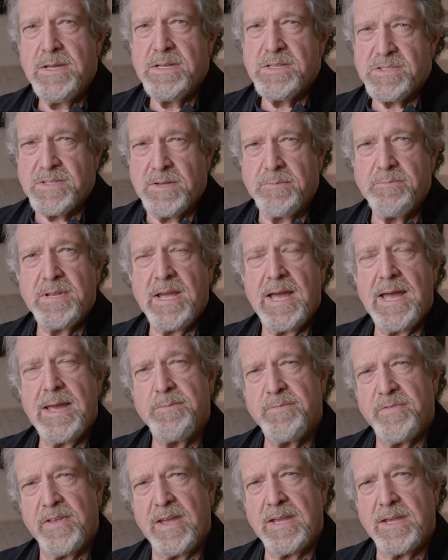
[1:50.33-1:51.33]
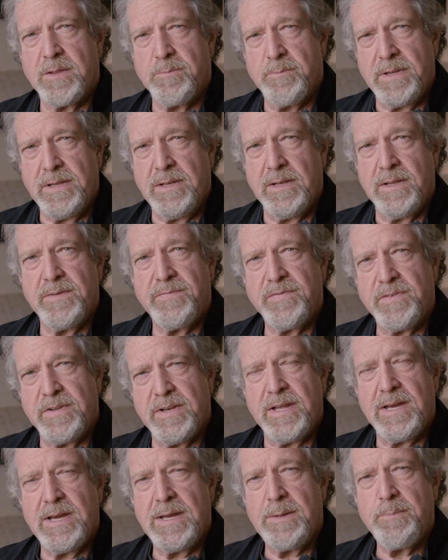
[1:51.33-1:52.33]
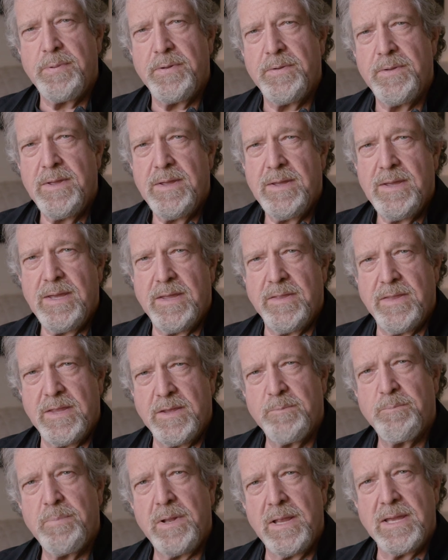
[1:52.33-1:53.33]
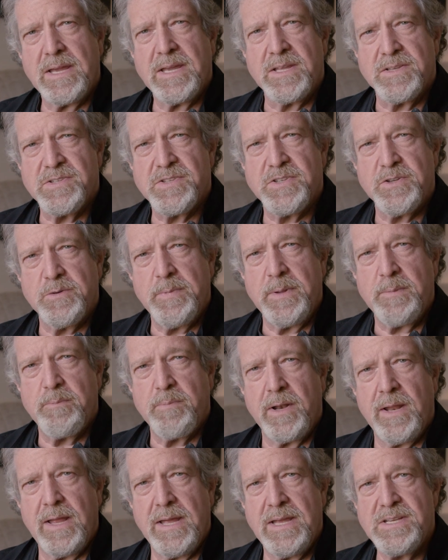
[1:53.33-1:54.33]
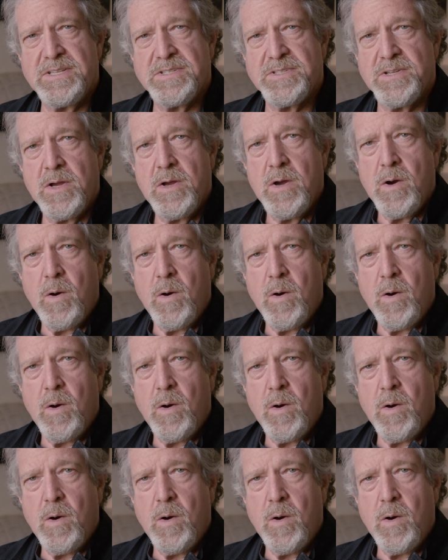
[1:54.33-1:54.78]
Sometimes that can be lifted up and the implant can still be placed,